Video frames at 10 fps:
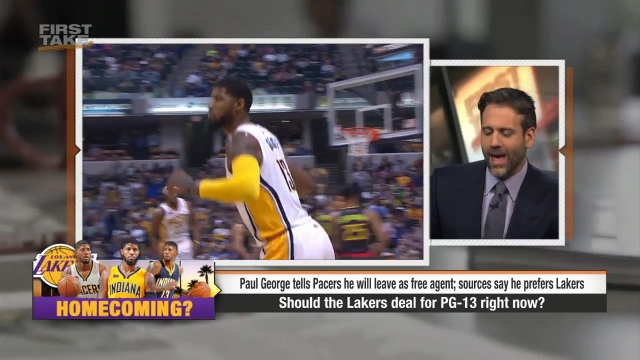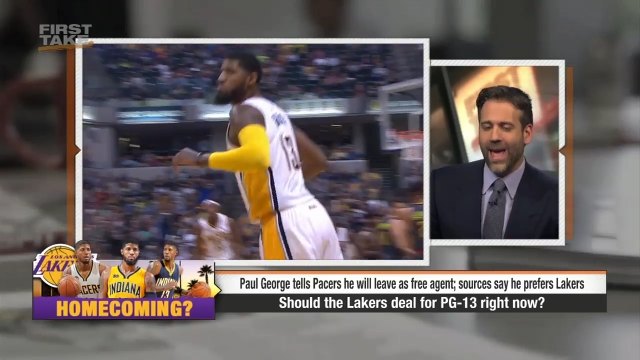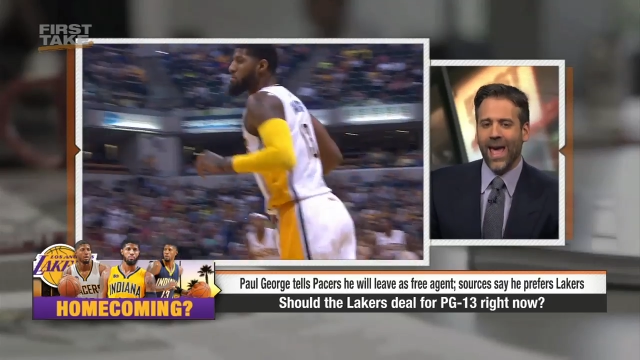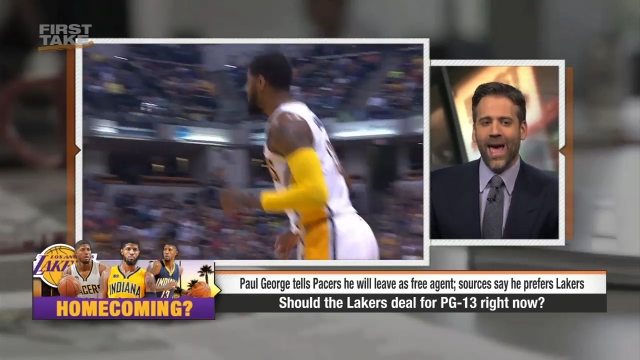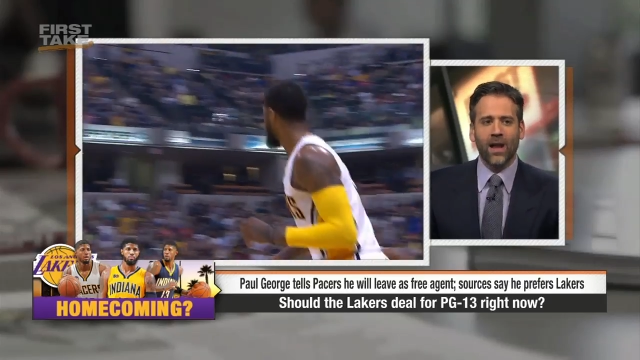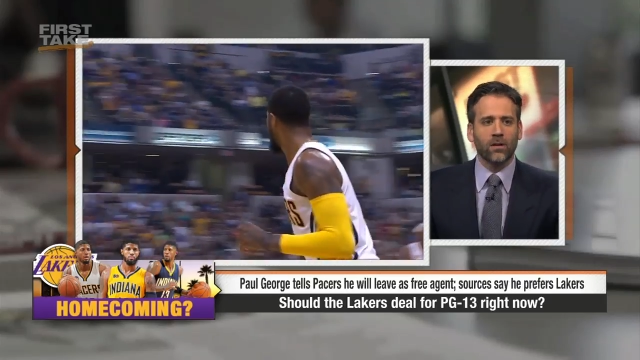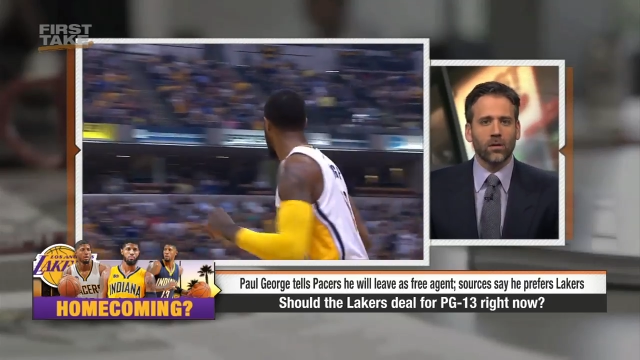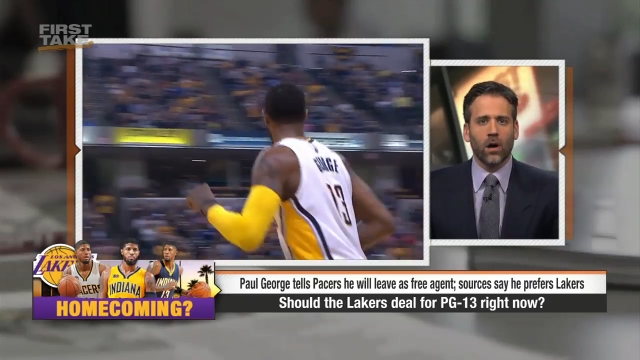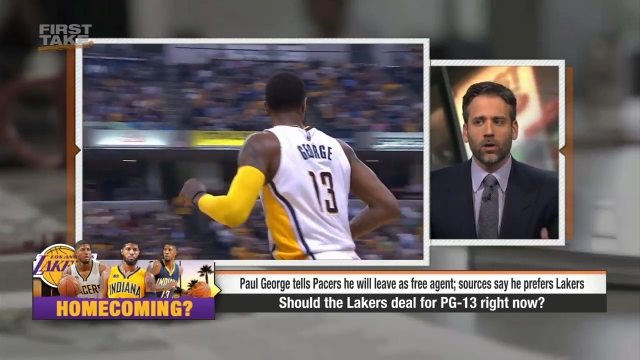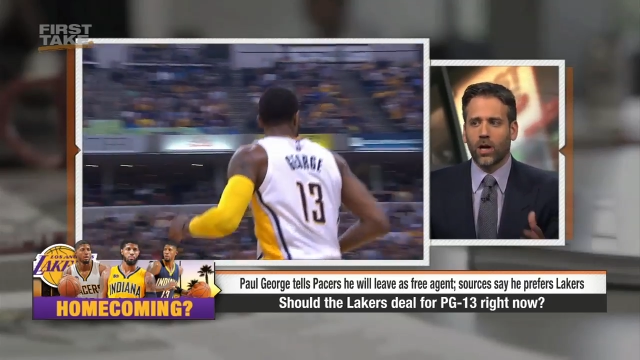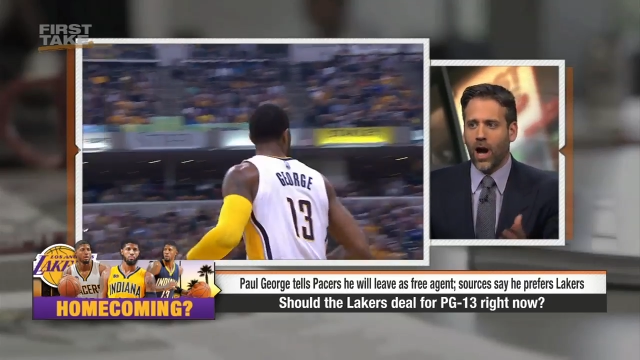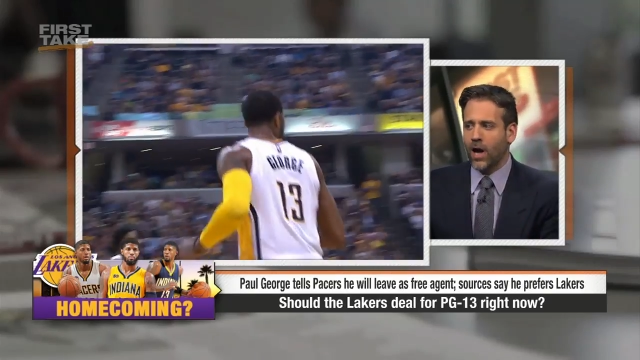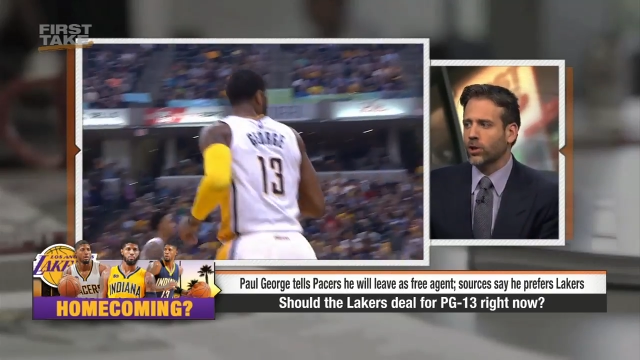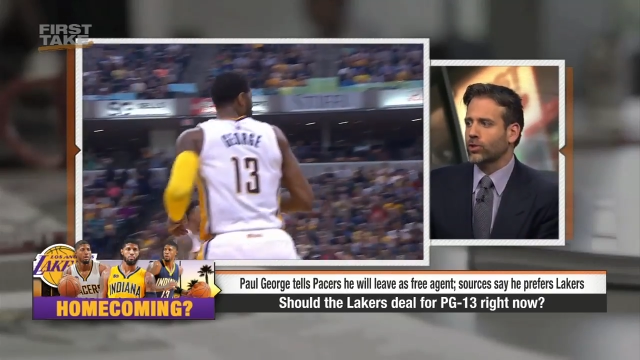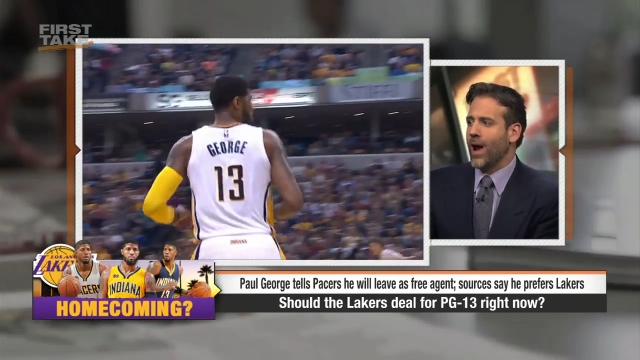and a
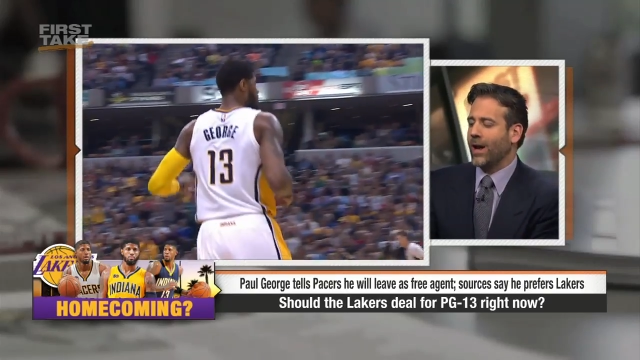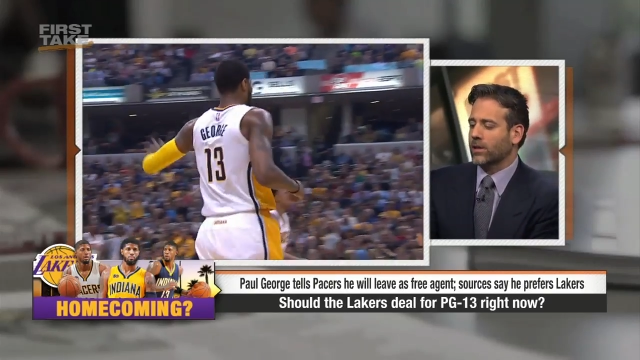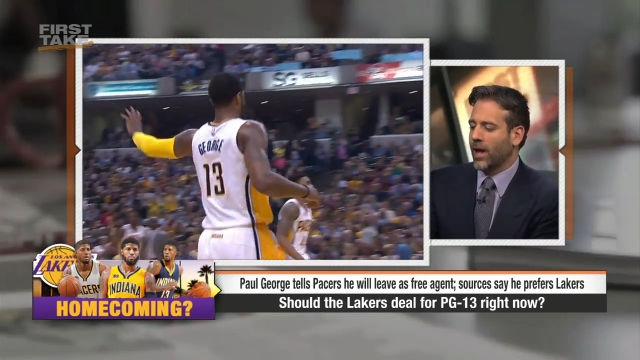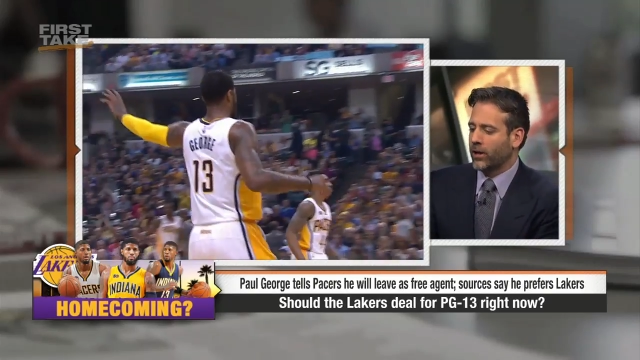contract like